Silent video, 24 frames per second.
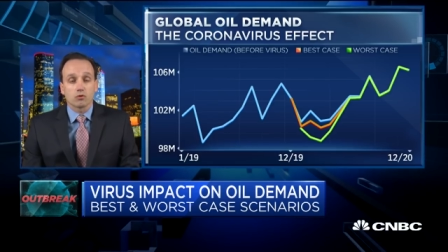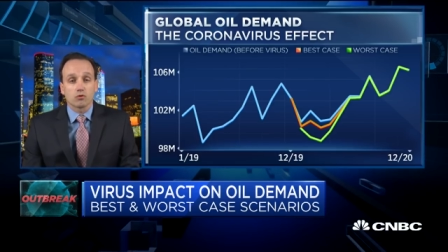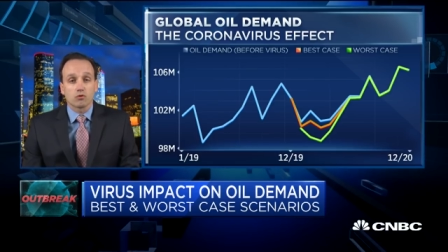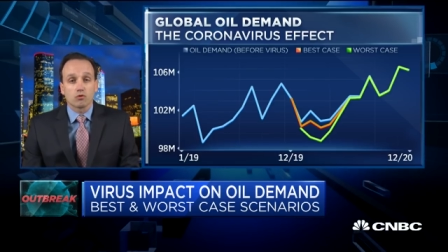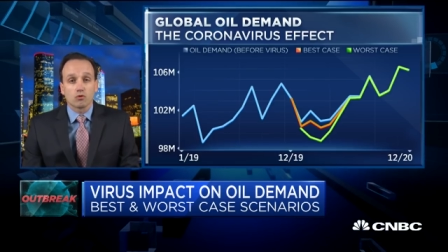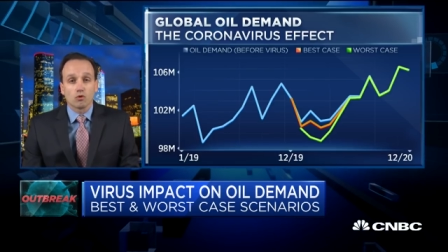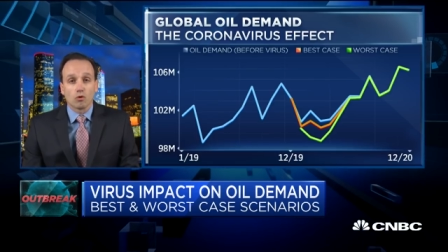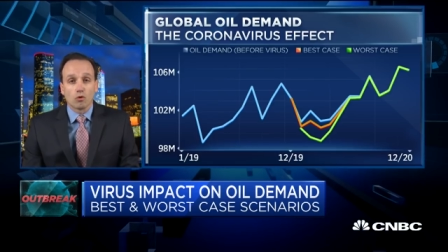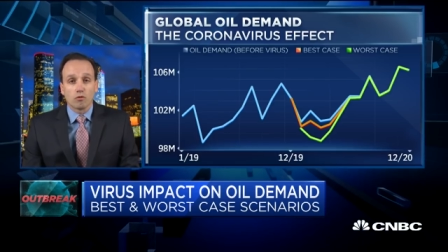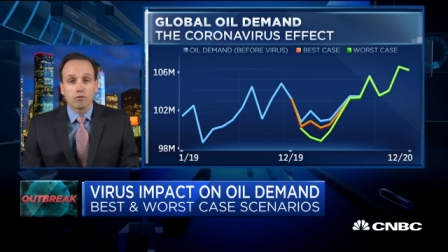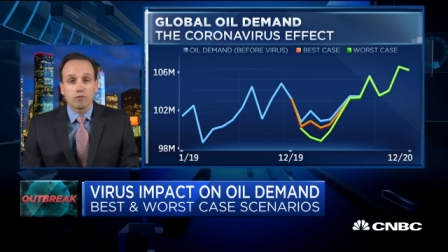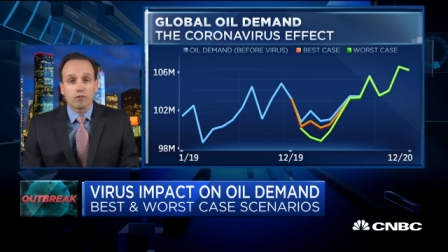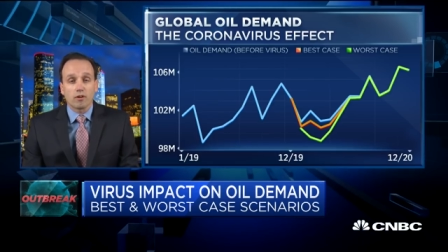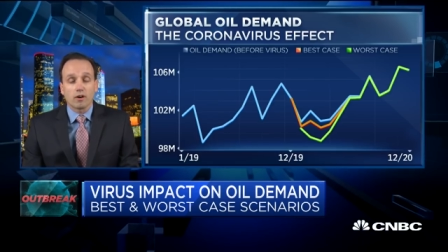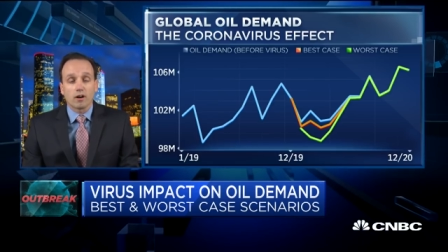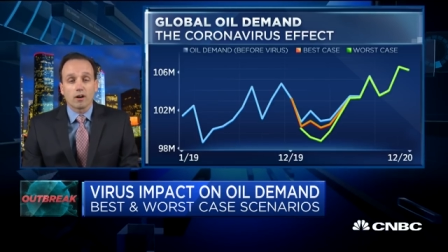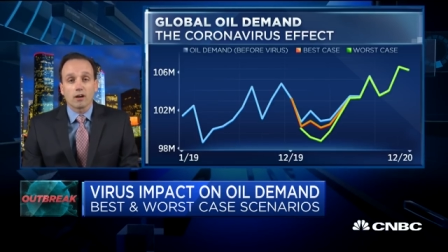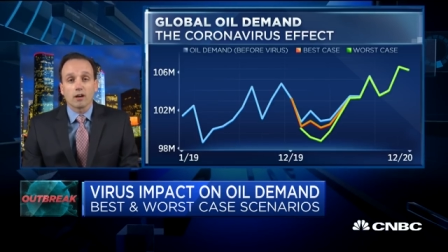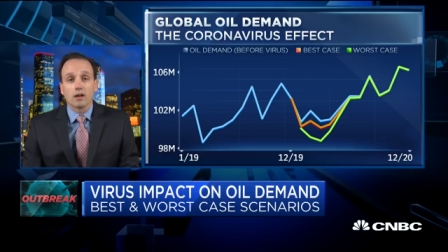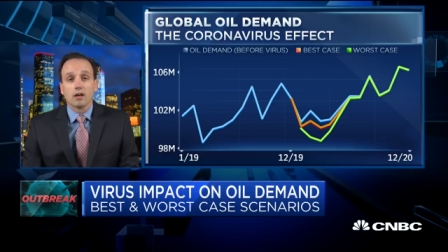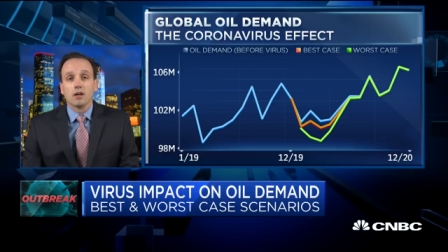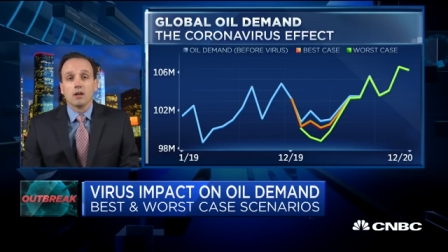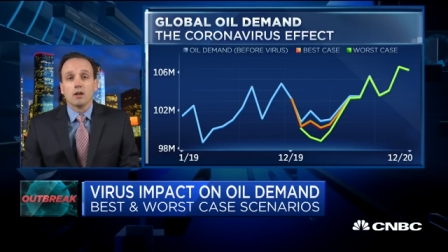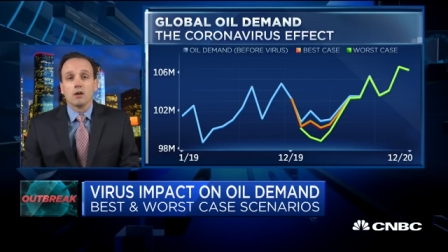So
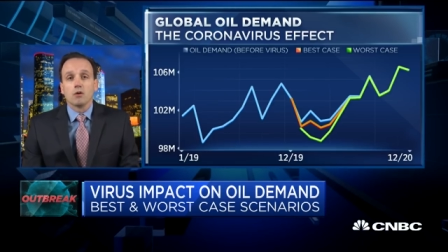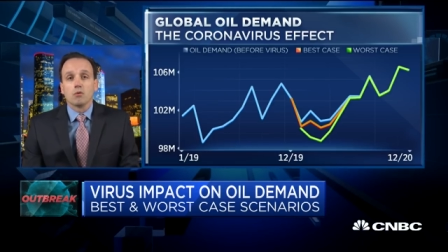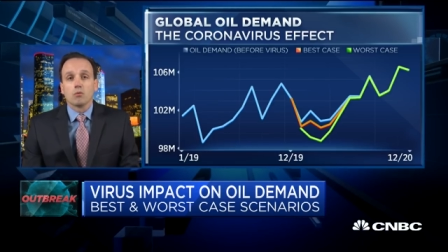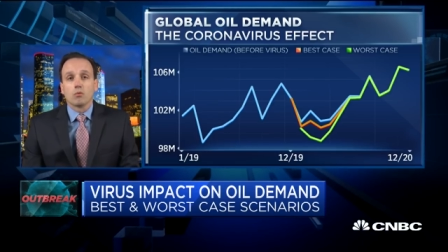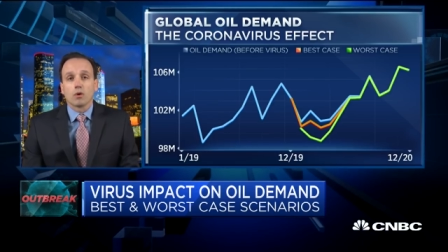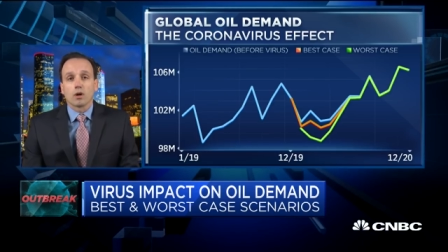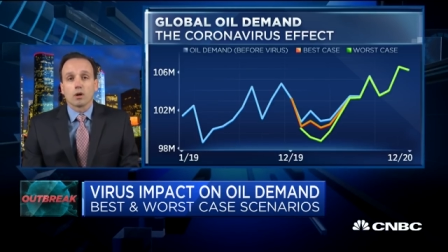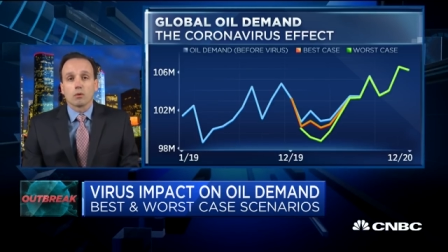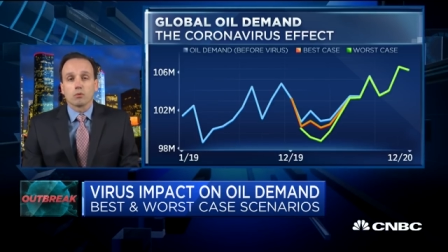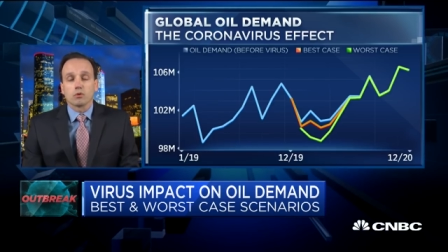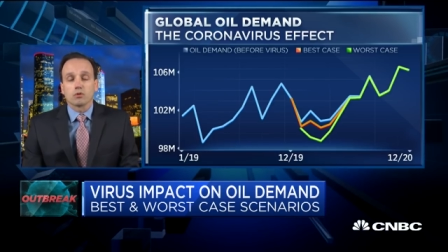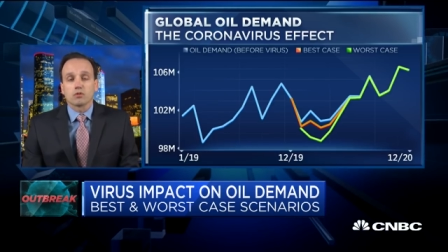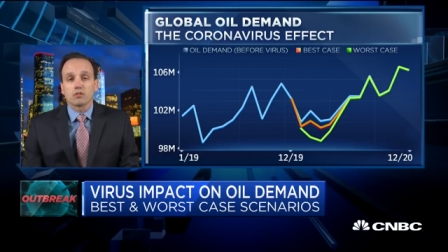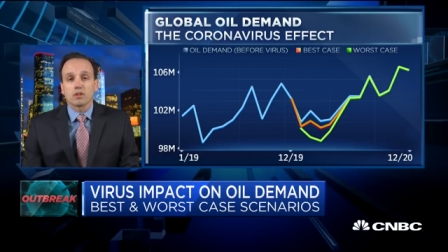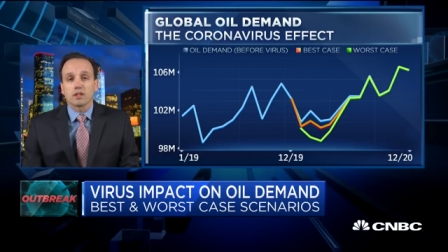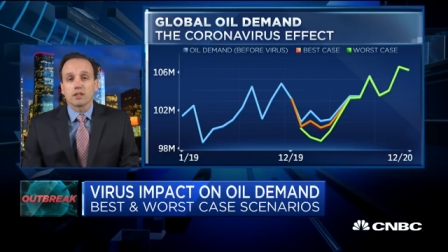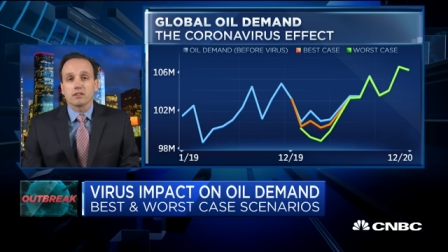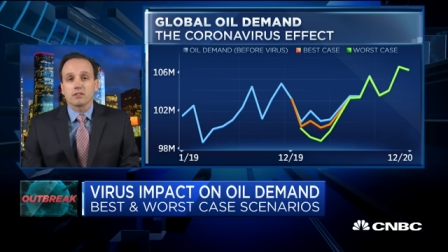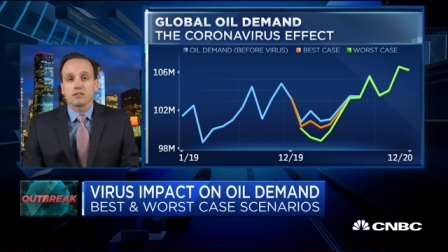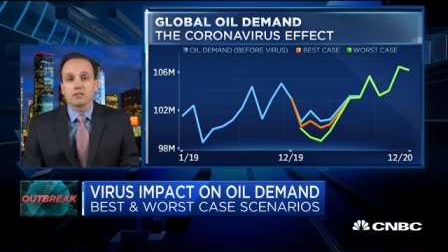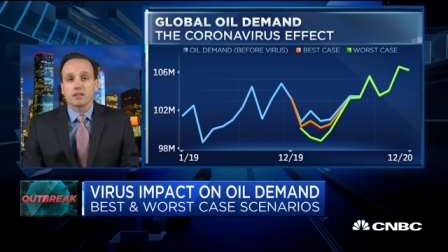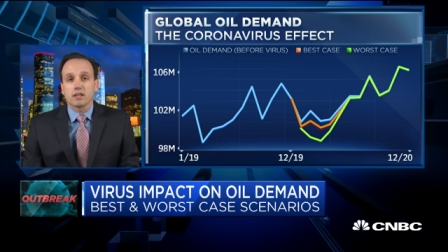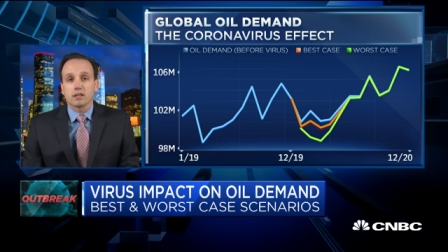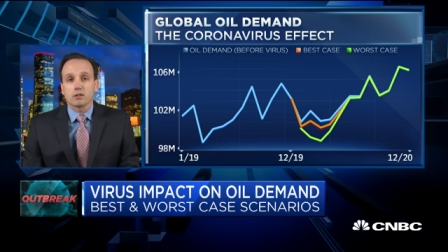far, what I would say
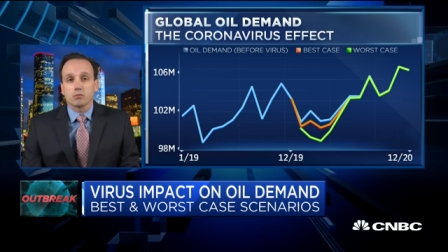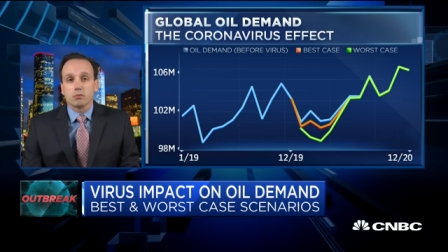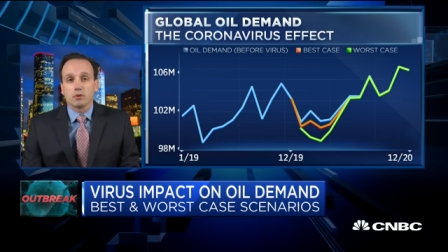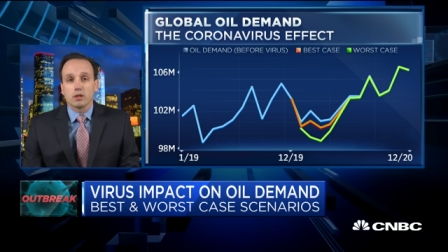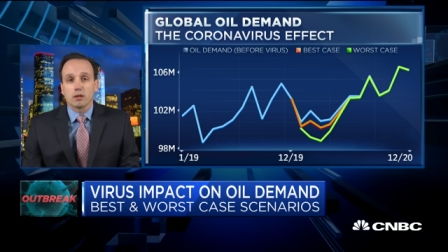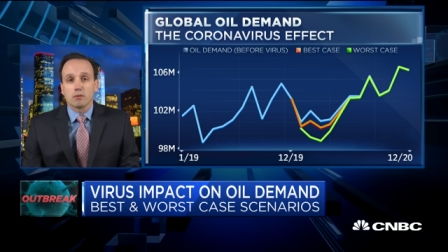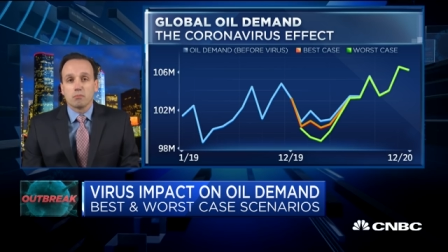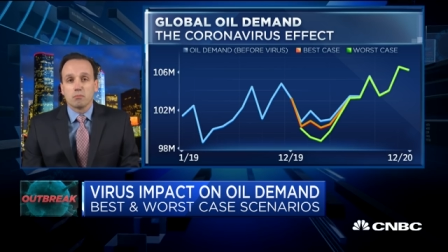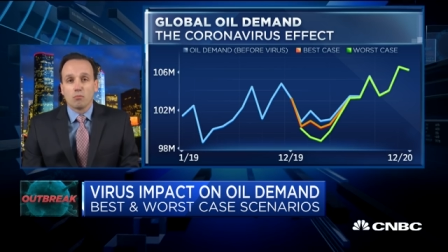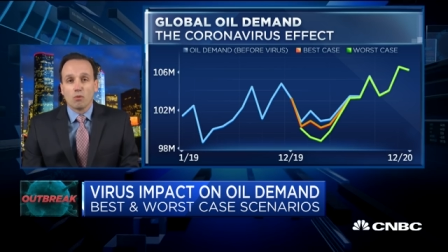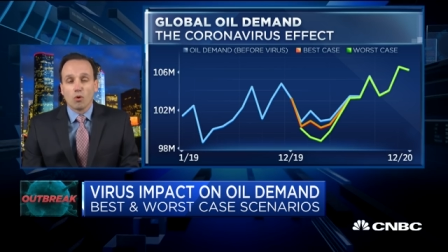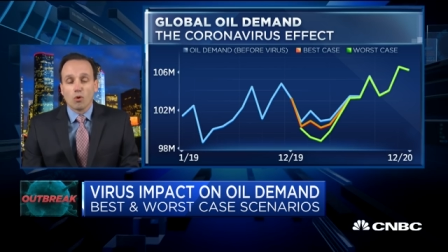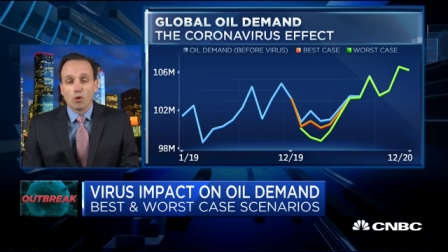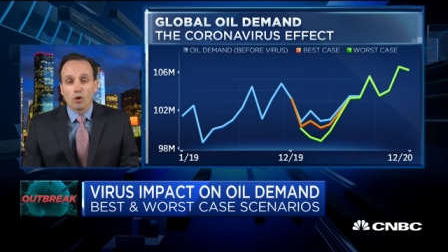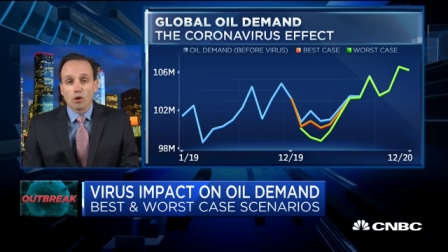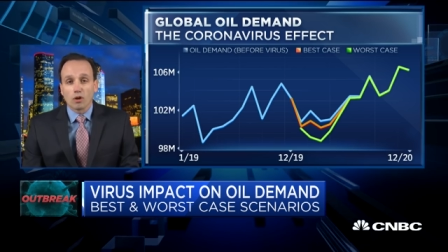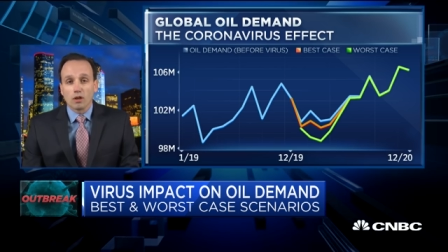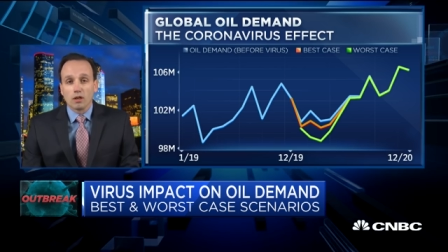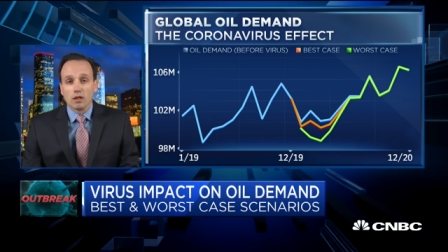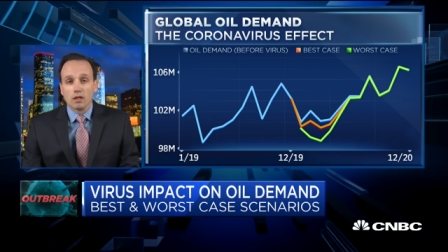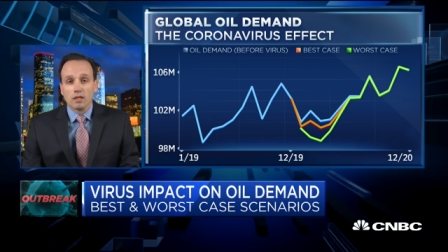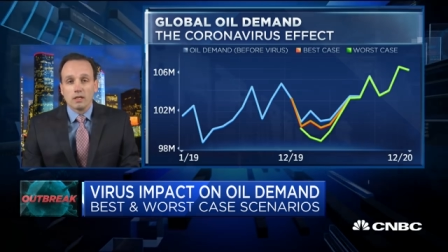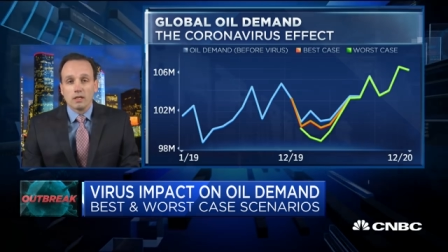is that we are more